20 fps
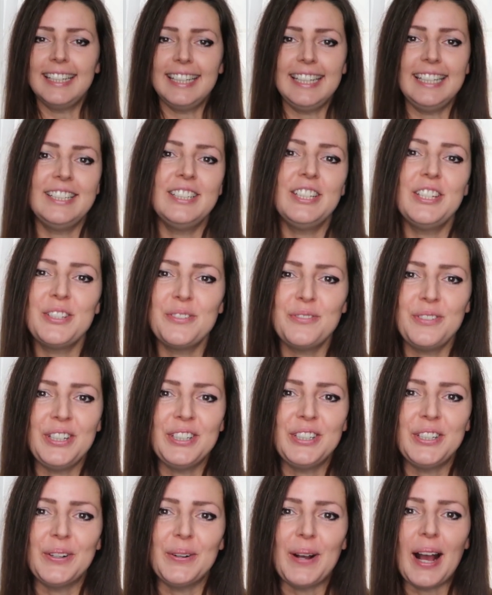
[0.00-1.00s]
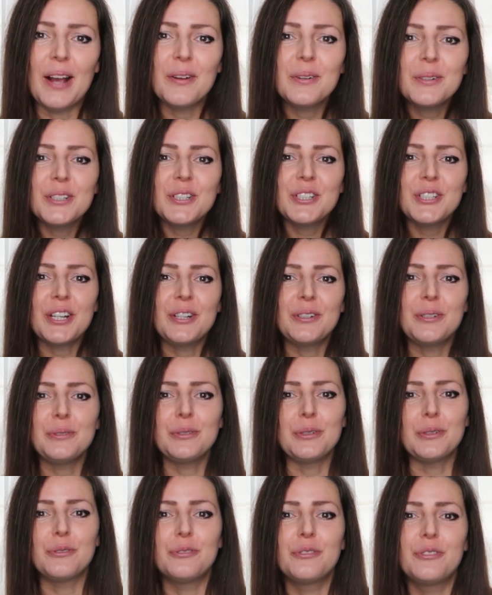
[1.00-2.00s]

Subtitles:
In this video, I will share with you